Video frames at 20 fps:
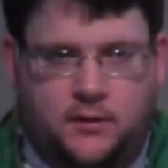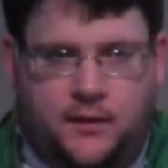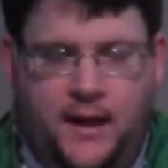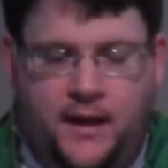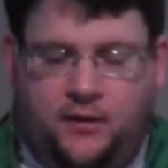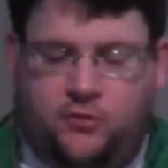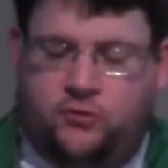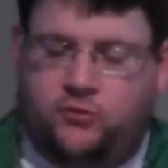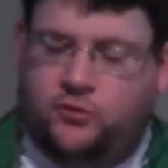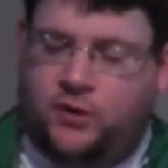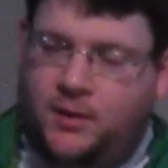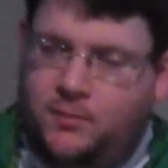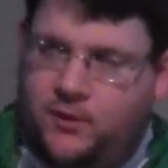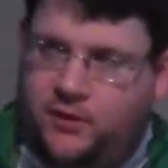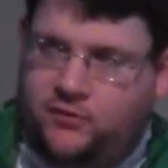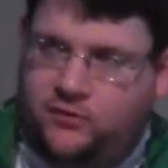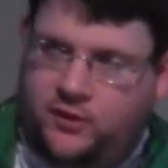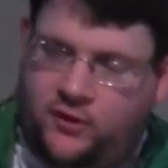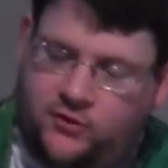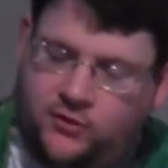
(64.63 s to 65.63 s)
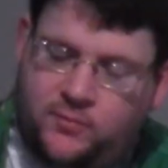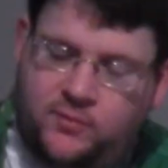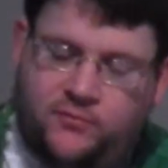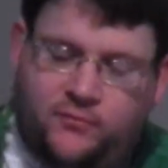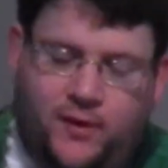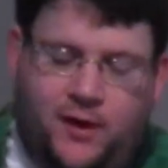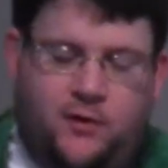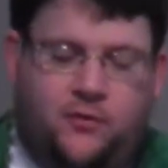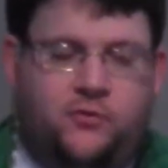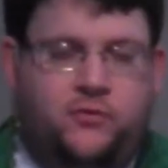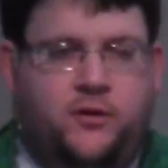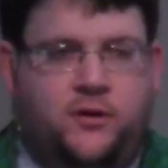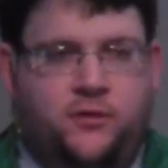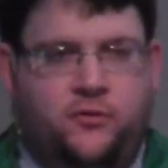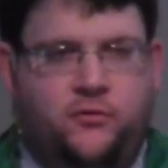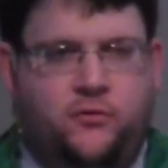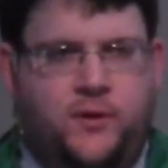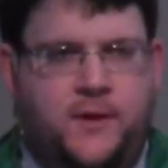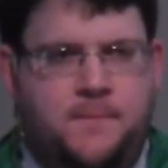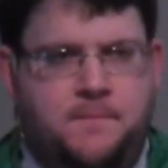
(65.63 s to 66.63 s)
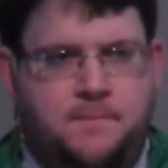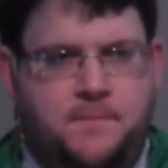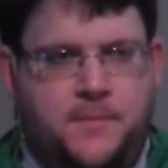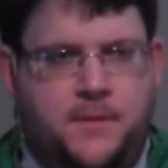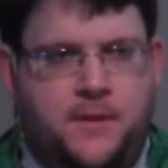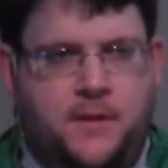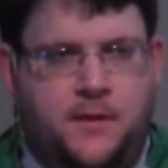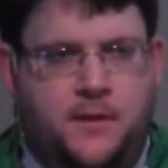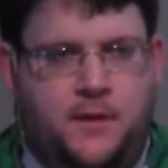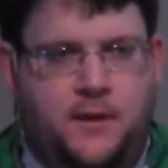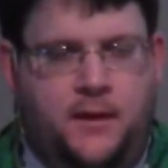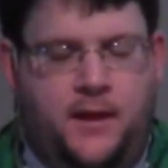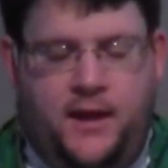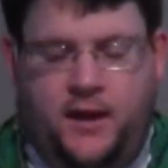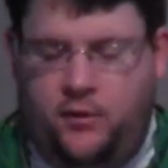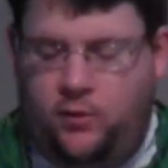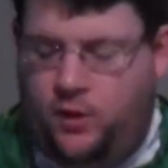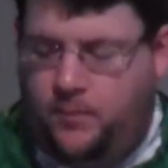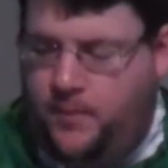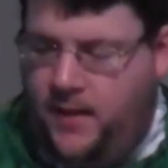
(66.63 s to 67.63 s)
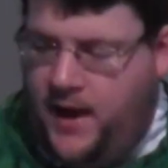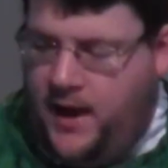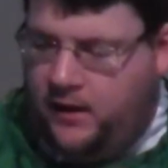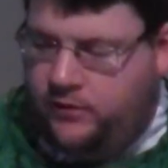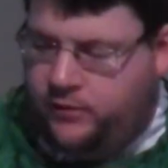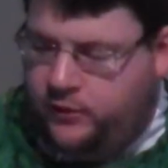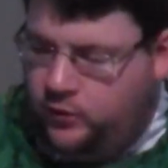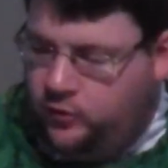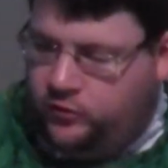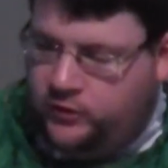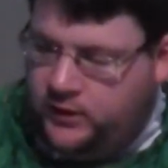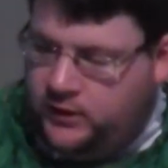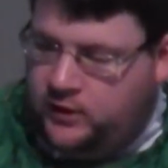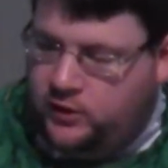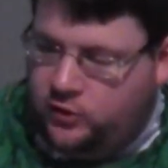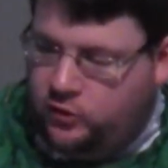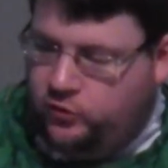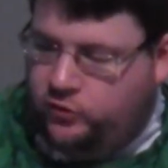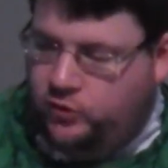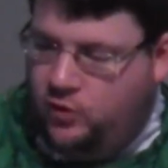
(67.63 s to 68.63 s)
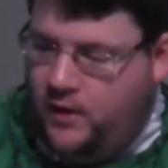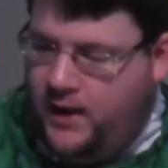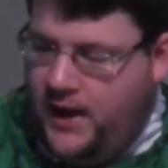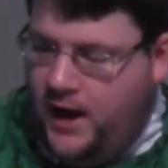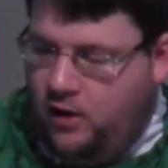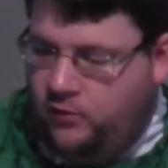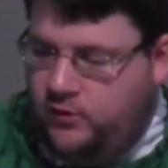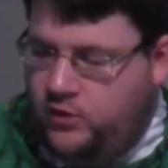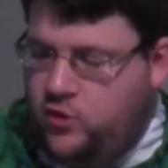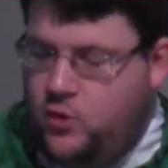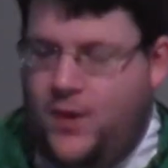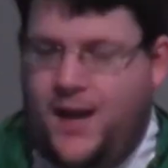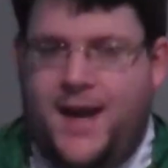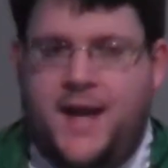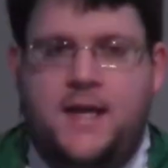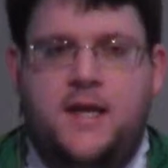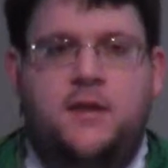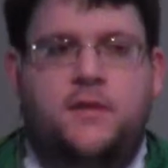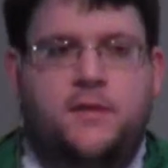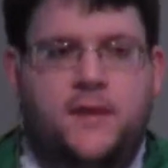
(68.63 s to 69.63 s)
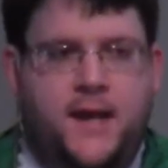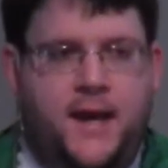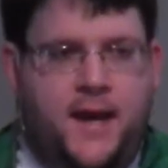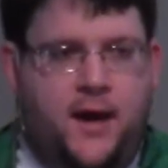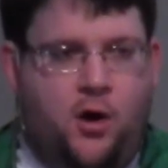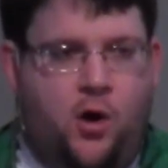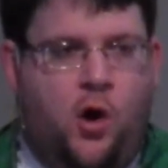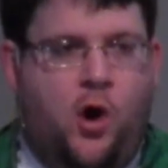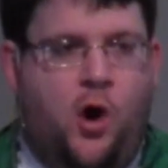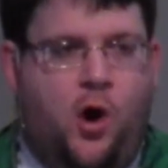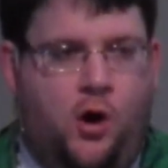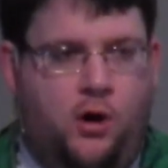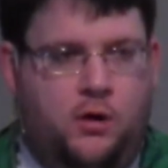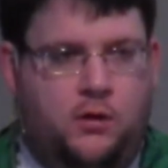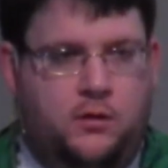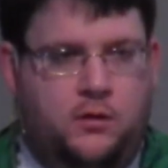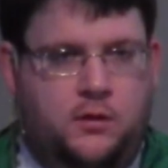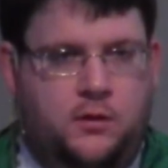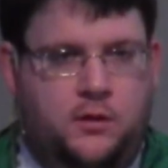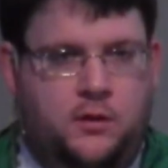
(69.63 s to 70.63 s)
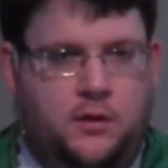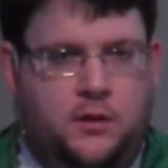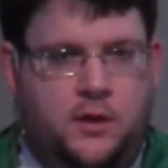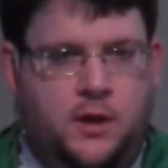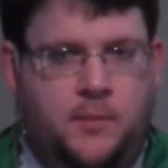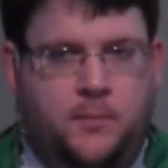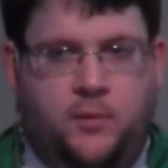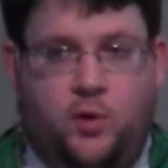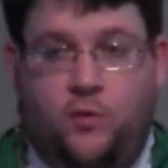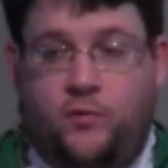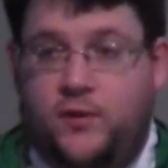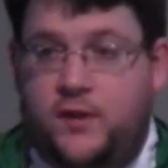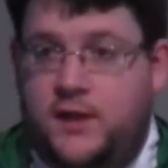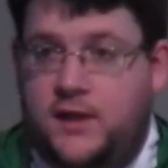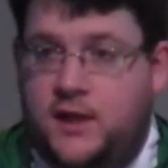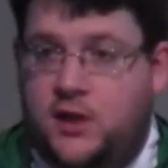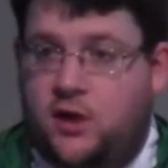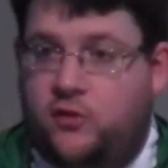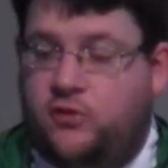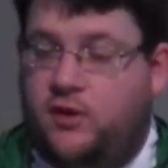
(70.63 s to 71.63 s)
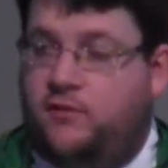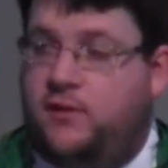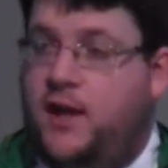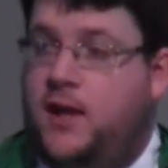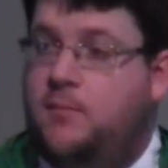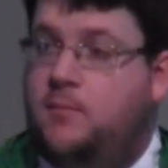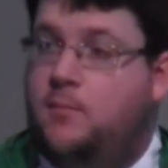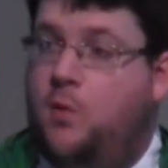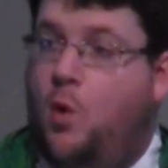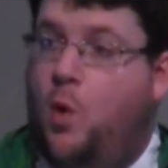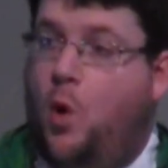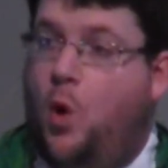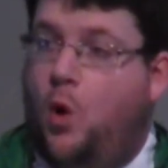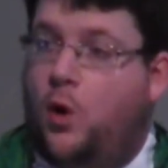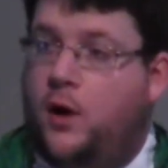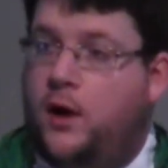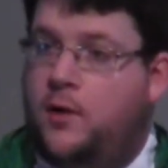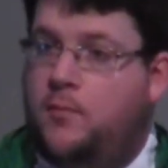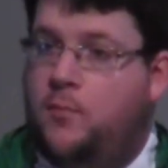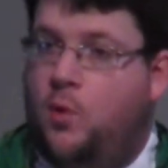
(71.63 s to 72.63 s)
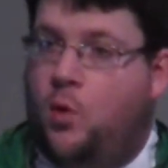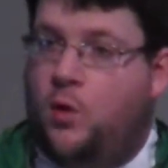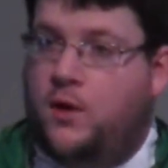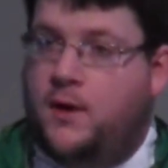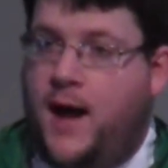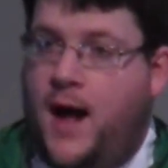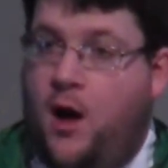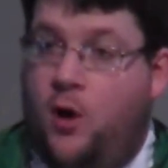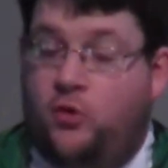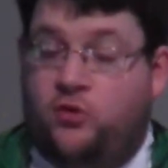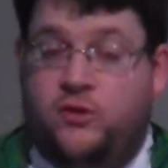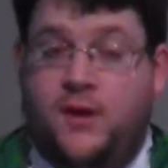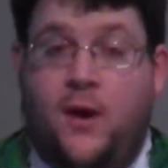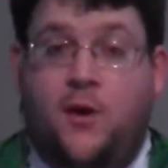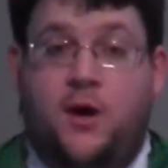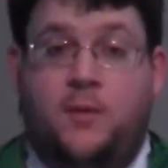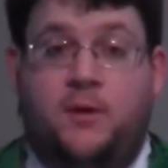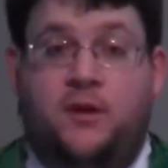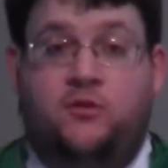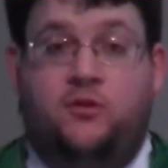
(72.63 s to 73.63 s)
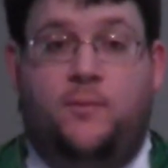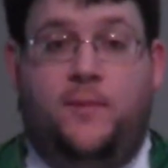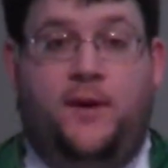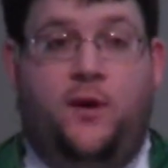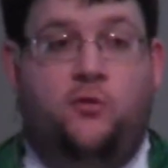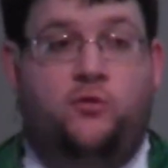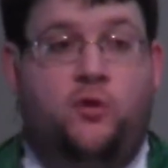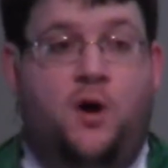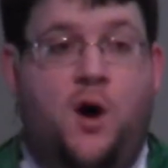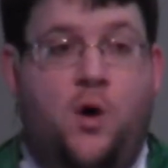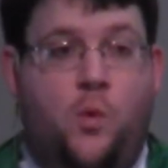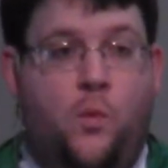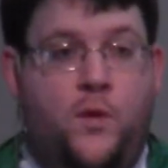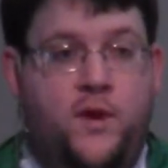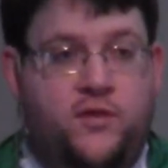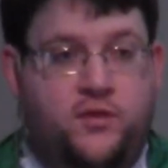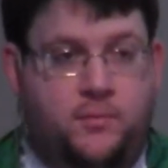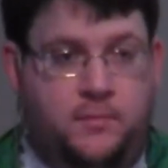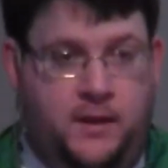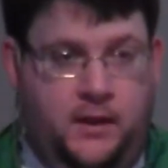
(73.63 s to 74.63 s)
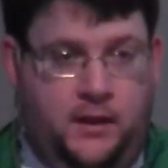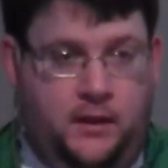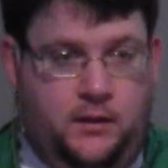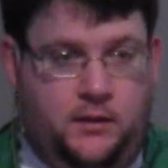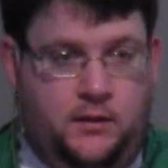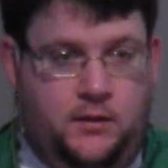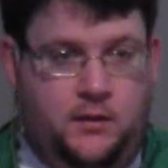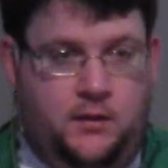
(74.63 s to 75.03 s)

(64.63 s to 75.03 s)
Not extremely seriously, but very seriously. And I could look back 13 years ago and I hardly knew anything at all. But over the years, I've gained more and more knowledge. Now when I bring someone else out with me,